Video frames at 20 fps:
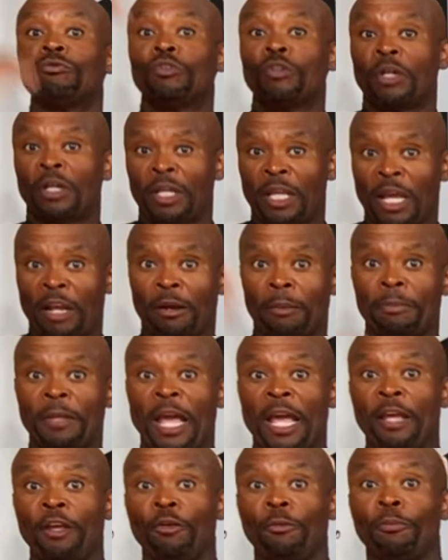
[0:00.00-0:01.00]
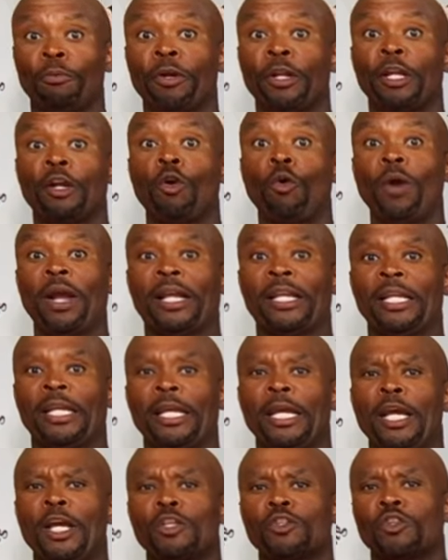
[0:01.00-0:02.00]
to get up that hill pretty quickly.
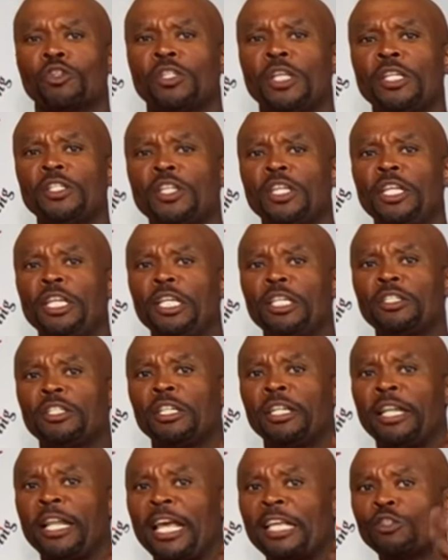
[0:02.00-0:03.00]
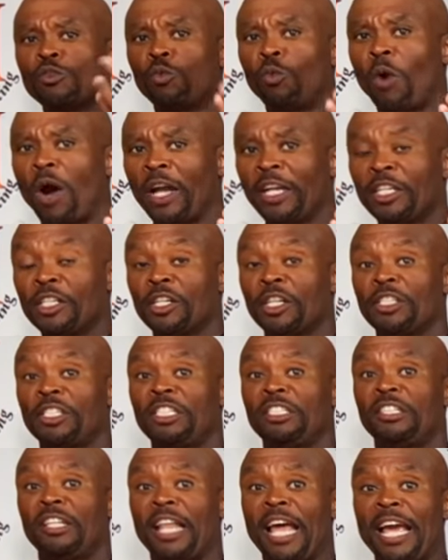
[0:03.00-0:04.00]
So since he needs less wattage because
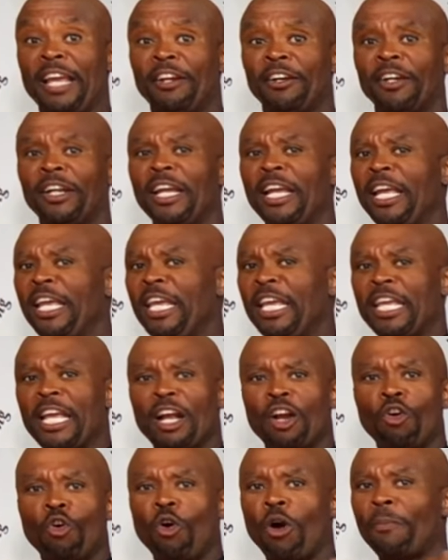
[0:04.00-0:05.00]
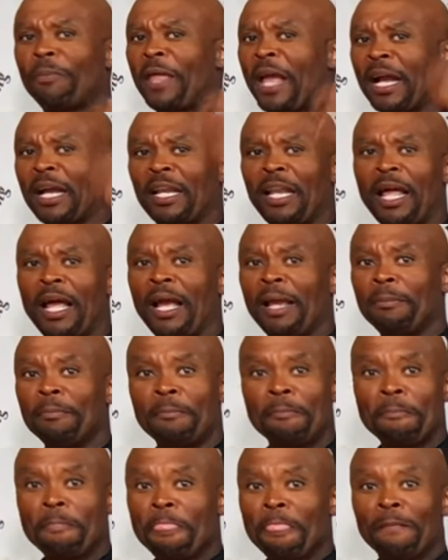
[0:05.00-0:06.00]
he's lighter, he can go up that climb
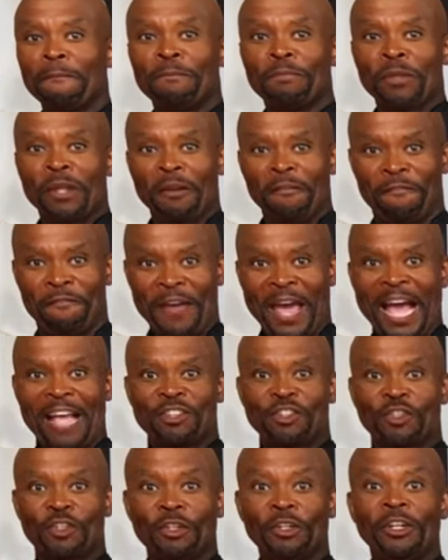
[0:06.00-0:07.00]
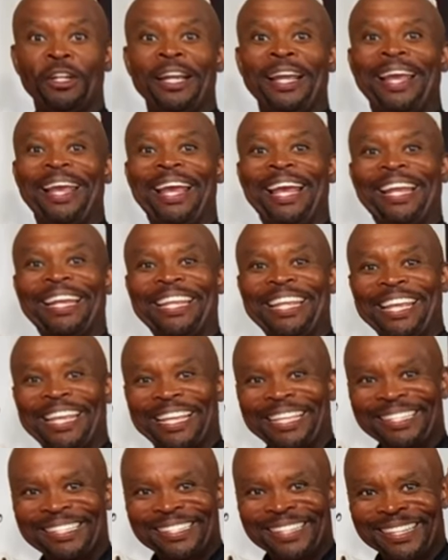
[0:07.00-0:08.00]
faster and he
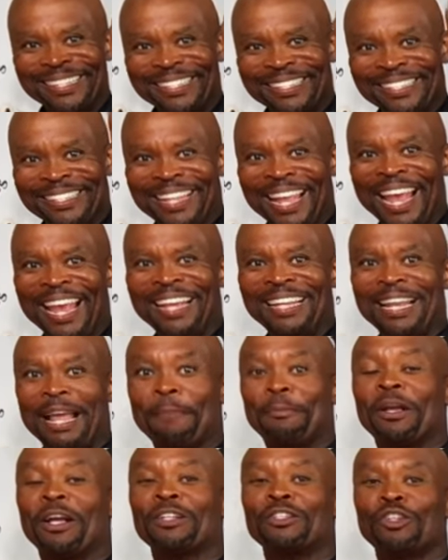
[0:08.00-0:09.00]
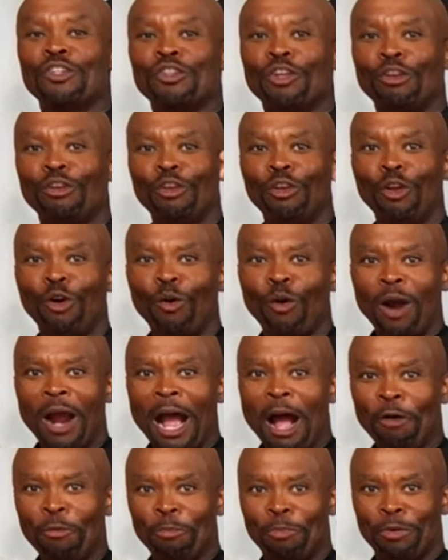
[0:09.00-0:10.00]
can sustain that because there's a
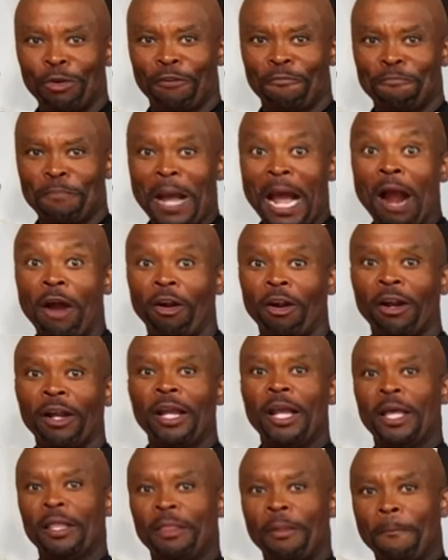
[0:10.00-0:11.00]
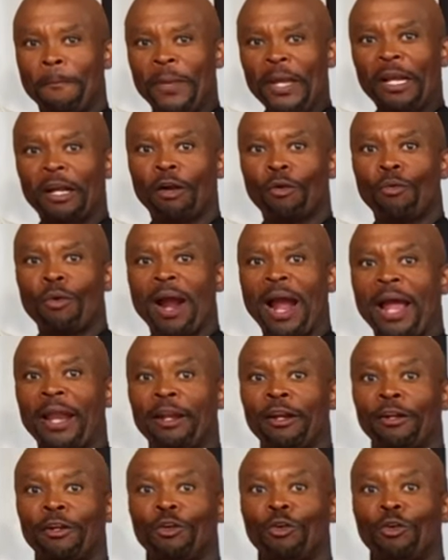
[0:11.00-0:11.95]
lower output of power. The bigger rider